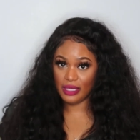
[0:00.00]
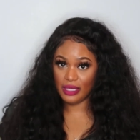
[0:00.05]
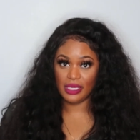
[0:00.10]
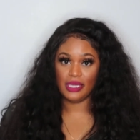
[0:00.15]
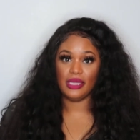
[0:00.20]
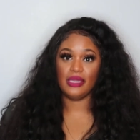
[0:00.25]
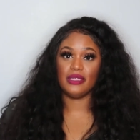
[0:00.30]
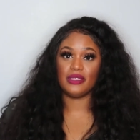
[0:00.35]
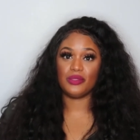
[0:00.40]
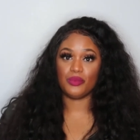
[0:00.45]

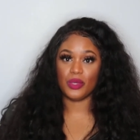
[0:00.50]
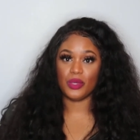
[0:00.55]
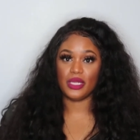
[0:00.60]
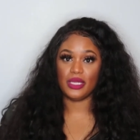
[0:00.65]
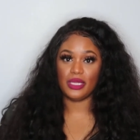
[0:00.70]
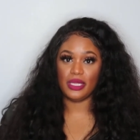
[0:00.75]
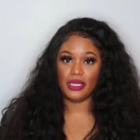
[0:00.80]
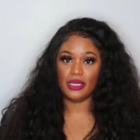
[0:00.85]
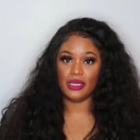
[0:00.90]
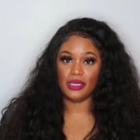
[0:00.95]
is what
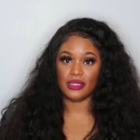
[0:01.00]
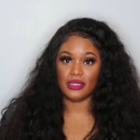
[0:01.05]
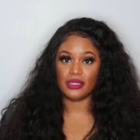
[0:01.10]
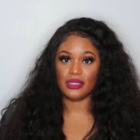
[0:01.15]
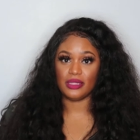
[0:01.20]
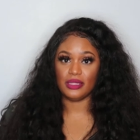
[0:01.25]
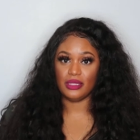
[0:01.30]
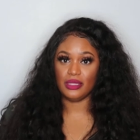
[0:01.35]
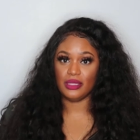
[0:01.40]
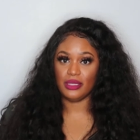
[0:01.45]
it is.
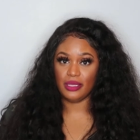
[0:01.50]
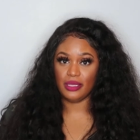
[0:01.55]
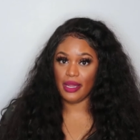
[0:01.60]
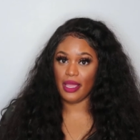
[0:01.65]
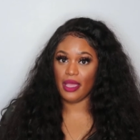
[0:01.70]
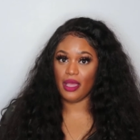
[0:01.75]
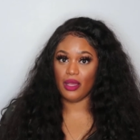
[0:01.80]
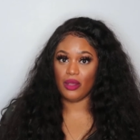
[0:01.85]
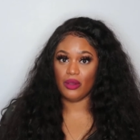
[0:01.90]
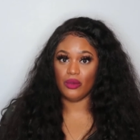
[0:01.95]

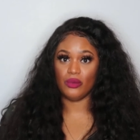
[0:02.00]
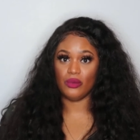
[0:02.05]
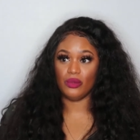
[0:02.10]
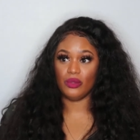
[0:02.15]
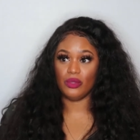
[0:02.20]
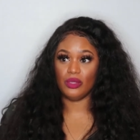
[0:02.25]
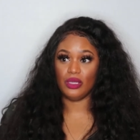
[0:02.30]
Now,